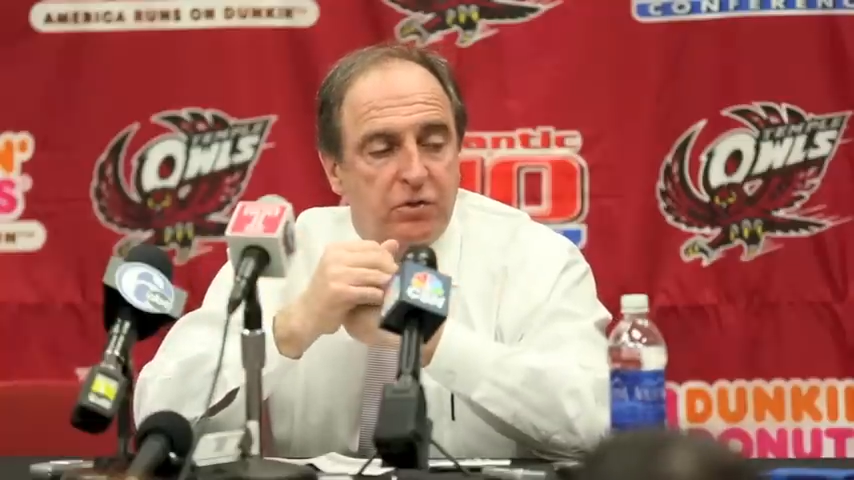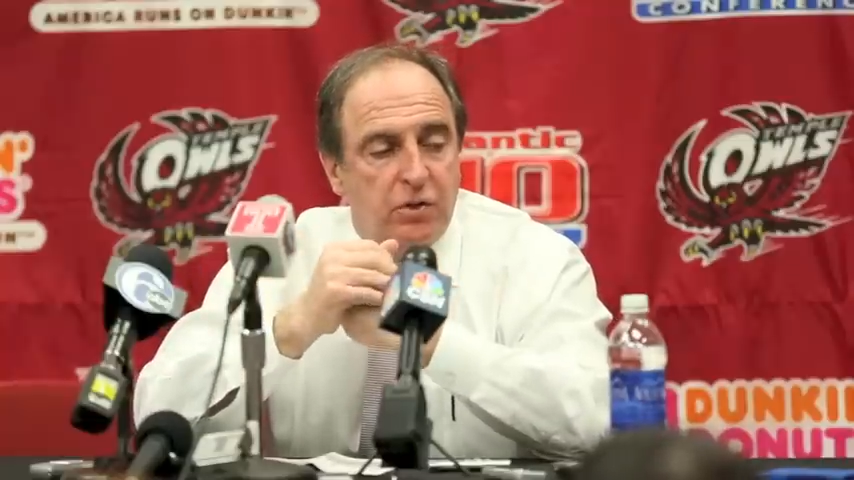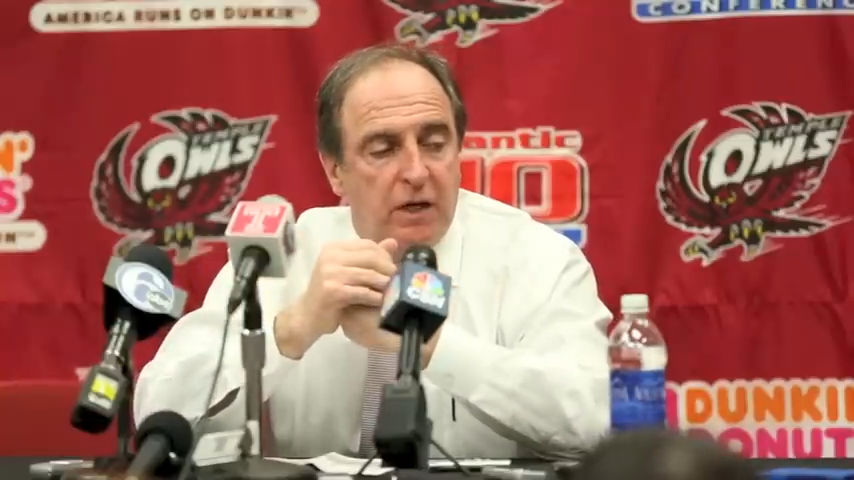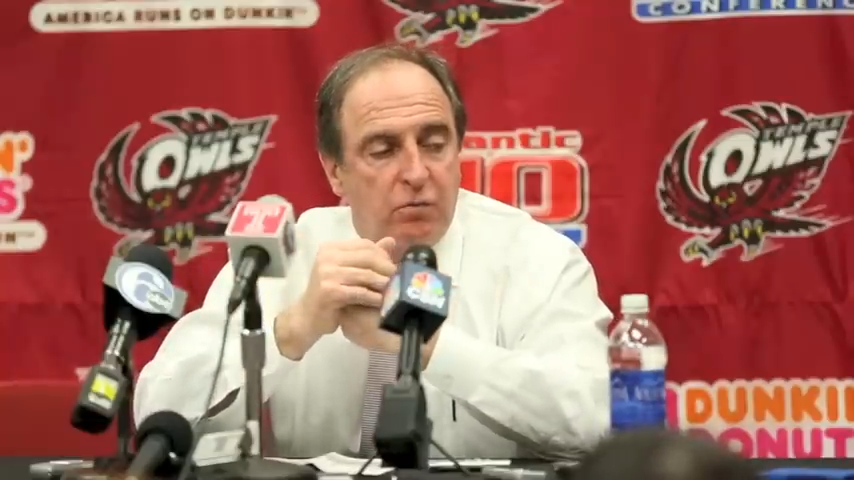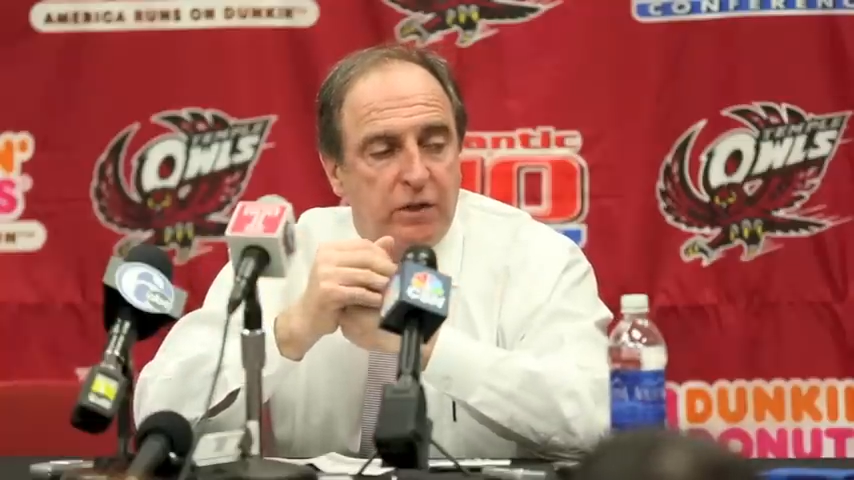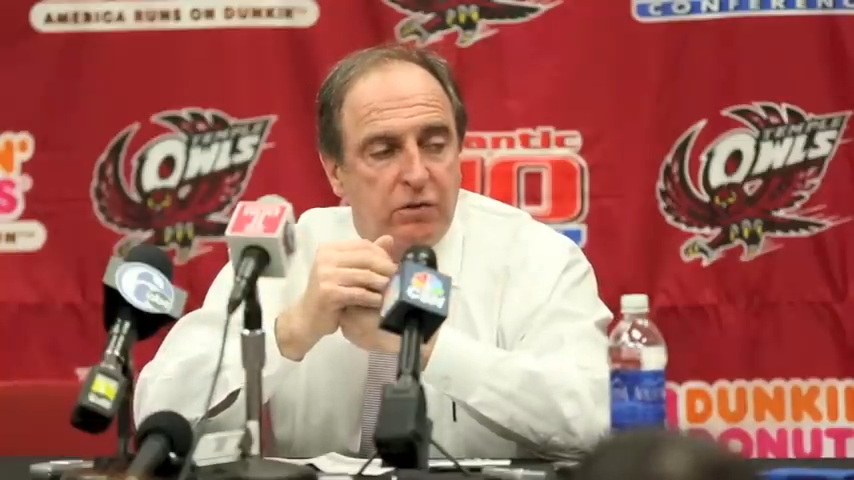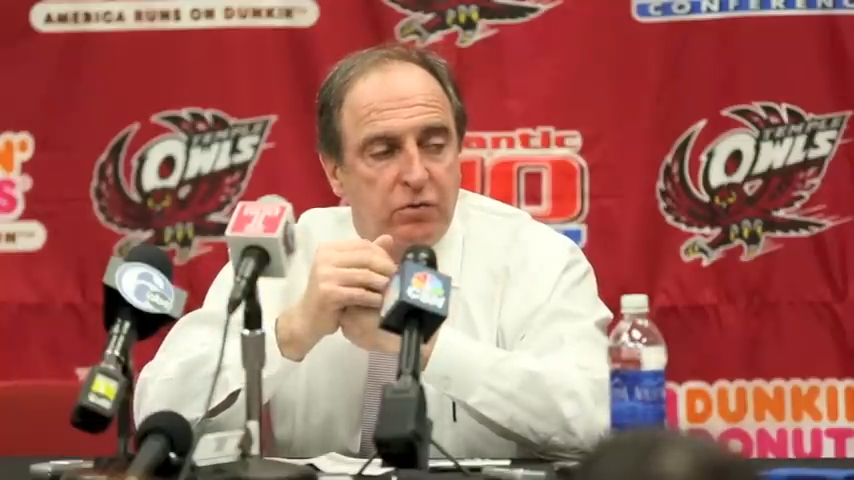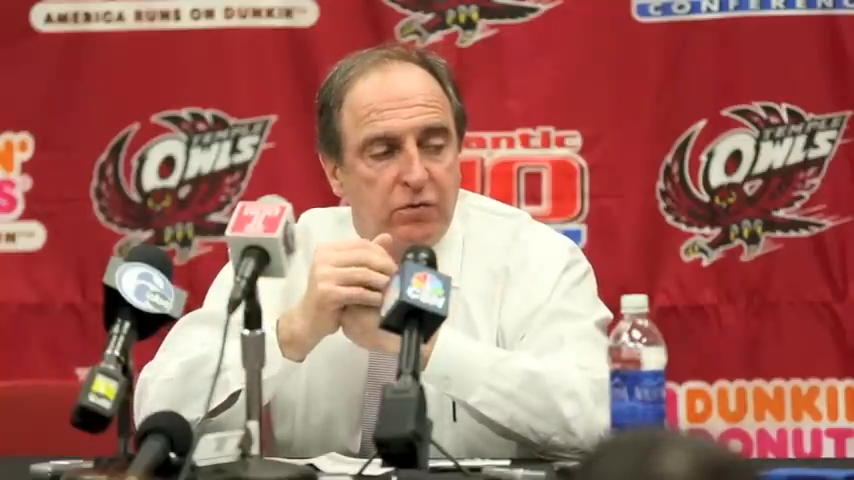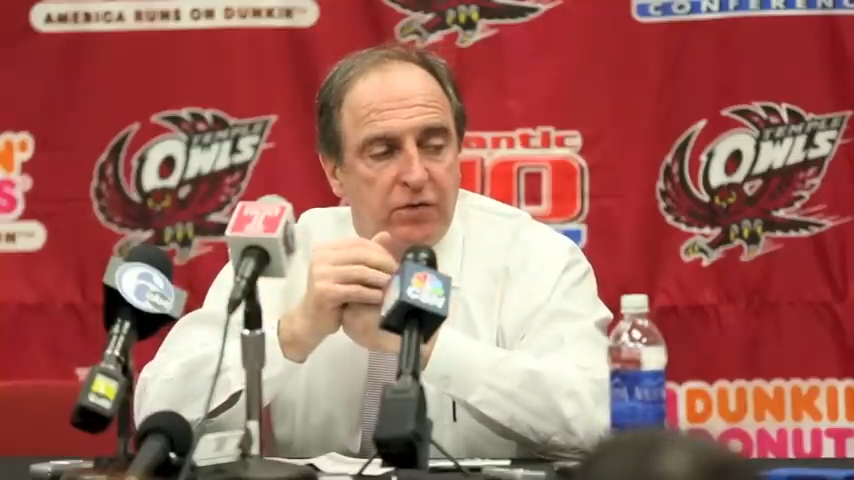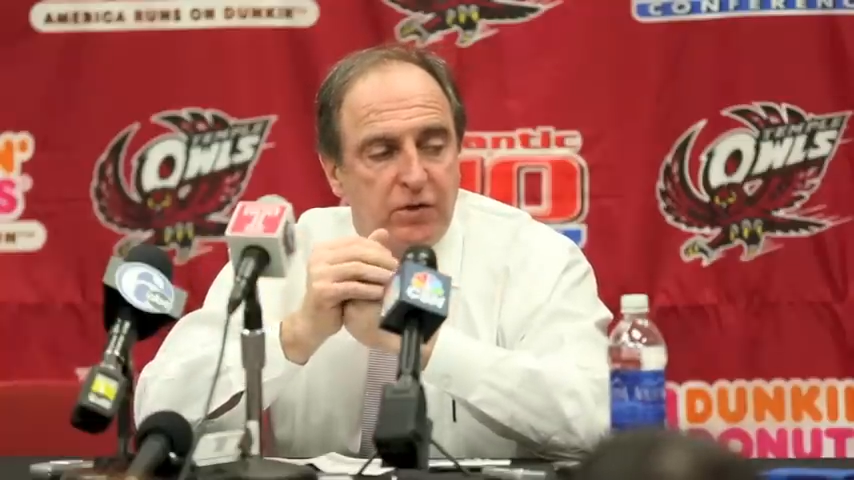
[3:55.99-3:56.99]
to how we can
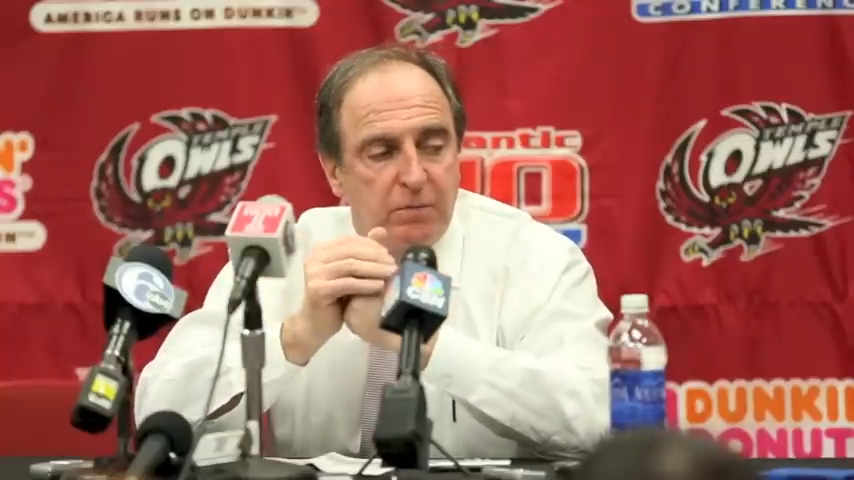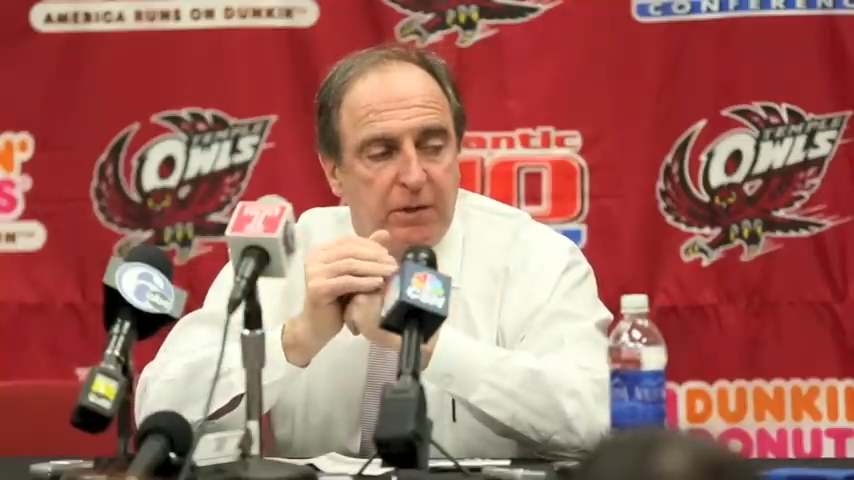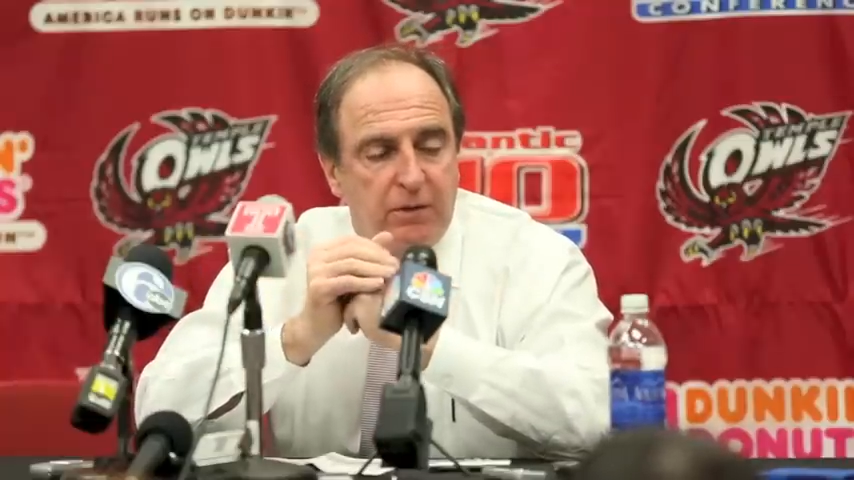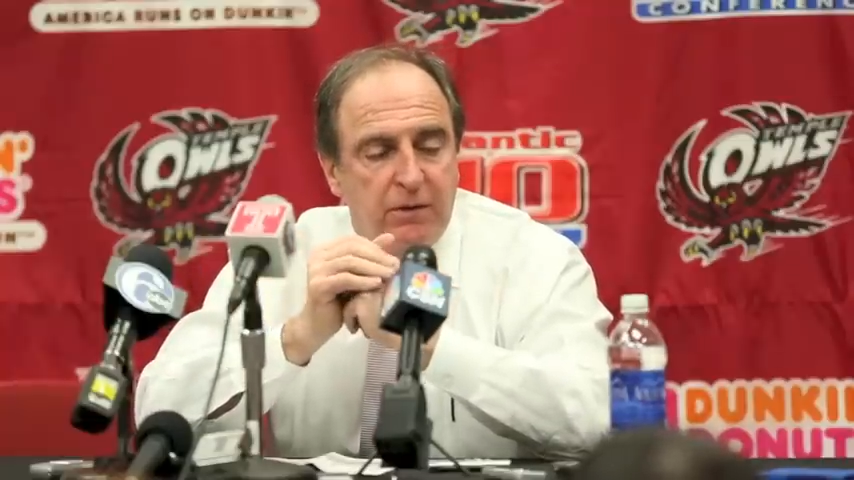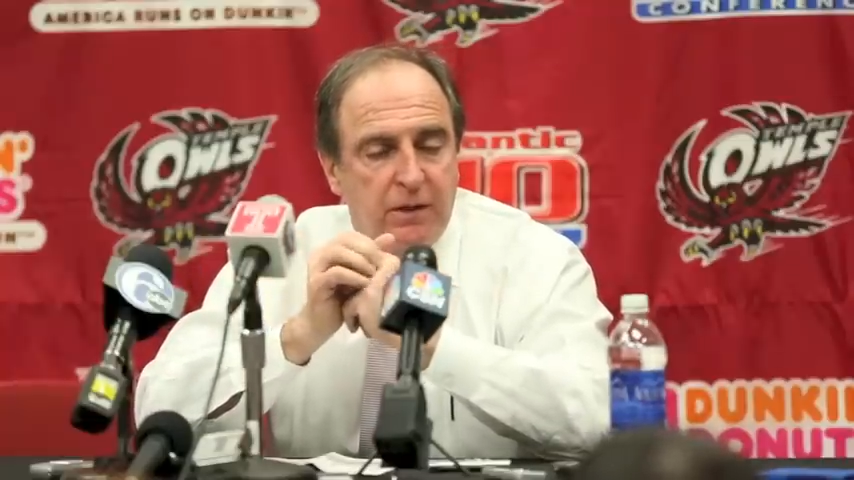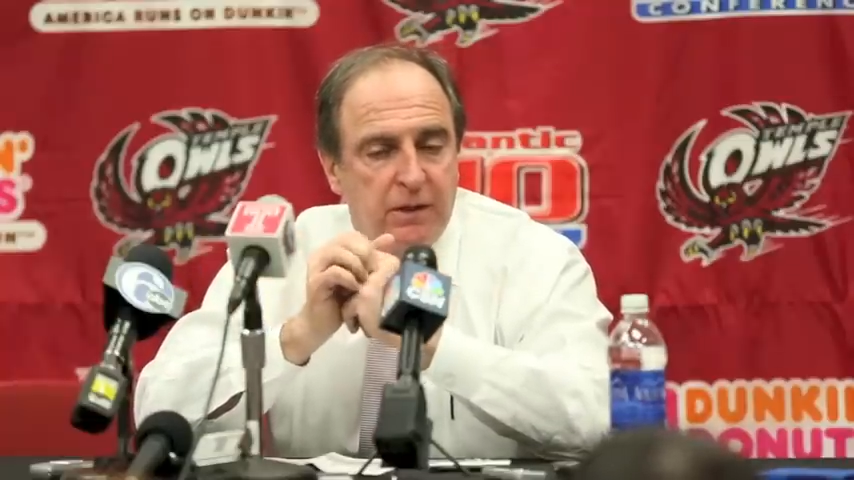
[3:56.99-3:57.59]
do things better.